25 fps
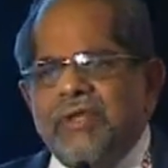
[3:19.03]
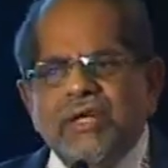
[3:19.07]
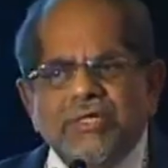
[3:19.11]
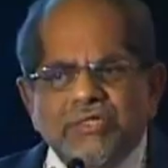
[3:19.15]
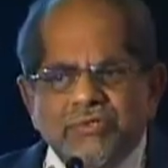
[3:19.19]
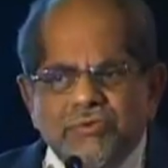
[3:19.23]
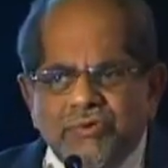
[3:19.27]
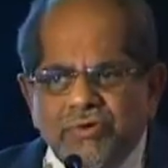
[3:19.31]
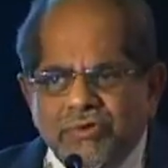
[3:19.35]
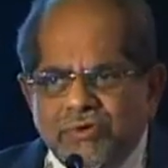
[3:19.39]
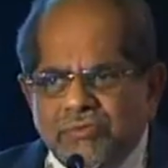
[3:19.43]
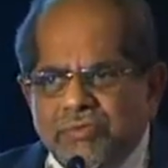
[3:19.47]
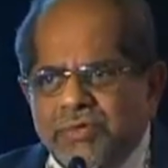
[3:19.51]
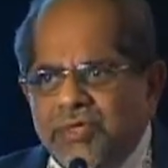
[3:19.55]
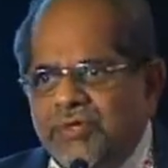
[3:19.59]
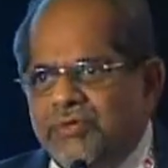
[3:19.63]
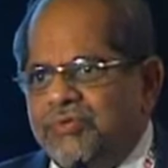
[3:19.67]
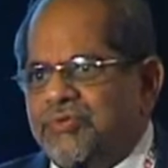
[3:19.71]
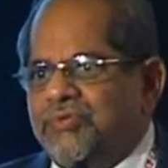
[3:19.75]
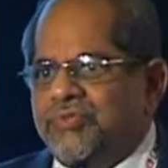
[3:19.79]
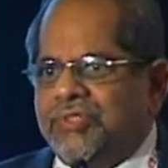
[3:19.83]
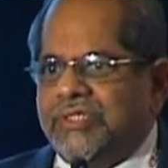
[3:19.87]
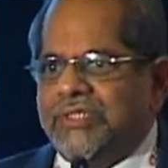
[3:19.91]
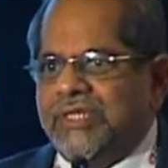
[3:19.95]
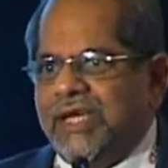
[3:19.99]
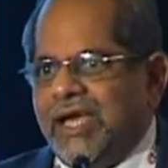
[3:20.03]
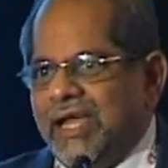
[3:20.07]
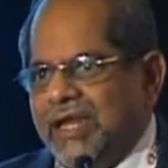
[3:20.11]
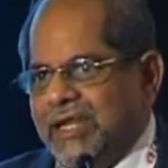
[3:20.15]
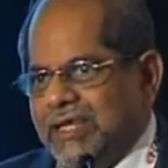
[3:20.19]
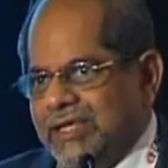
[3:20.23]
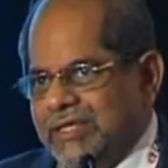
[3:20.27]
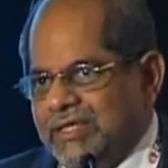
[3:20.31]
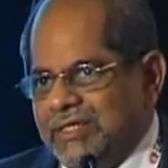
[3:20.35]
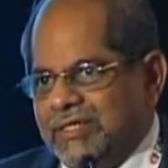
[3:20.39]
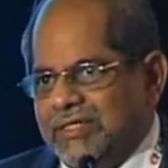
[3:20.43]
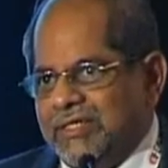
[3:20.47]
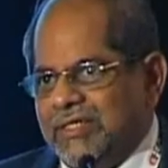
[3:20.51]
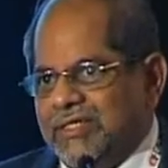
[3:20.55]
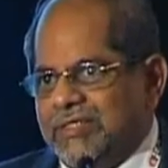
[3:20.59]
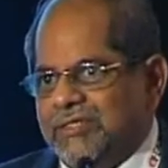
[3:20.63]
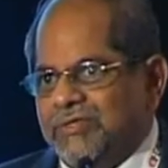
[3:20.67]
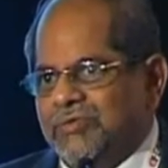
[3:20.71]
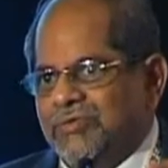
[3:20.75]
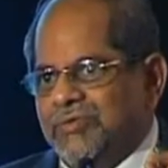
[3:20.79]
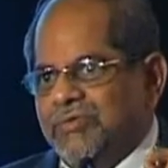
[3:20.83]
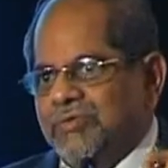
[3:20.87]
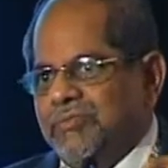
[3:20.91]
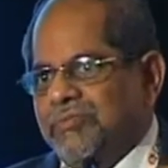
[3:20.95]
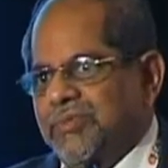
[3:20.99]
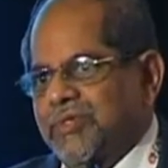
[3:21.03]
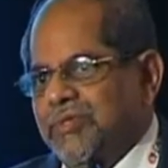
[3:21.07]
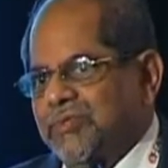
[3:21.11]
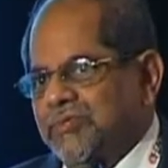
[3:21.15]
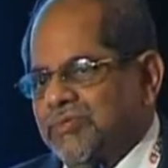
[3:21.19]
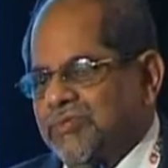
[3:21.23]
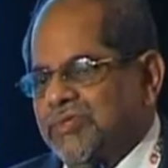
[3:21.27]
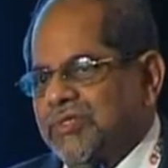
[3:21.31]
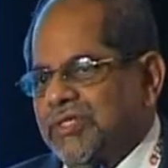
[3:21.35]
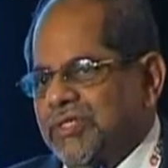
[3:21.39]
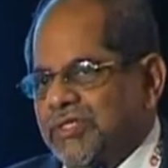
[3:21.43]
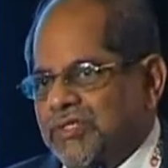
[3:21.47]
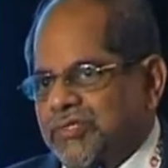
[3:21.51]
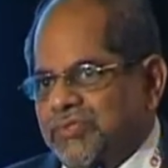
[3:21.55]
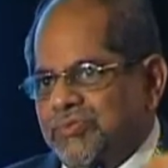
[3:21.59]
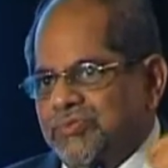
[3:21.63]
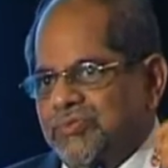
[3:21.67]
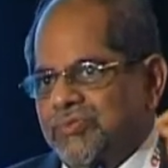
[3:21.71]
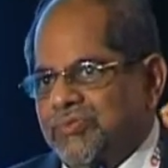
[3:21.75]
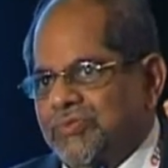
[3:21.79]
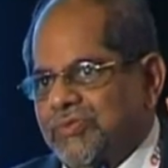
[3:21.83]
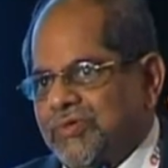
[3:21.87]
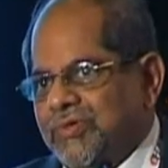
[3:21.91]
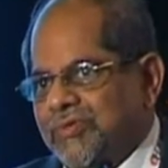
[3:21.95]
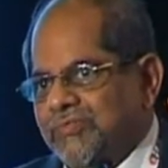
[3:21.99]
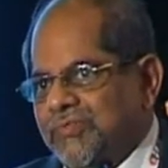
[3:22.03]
It's going to be a huge challenge. It's going to be a huge issue.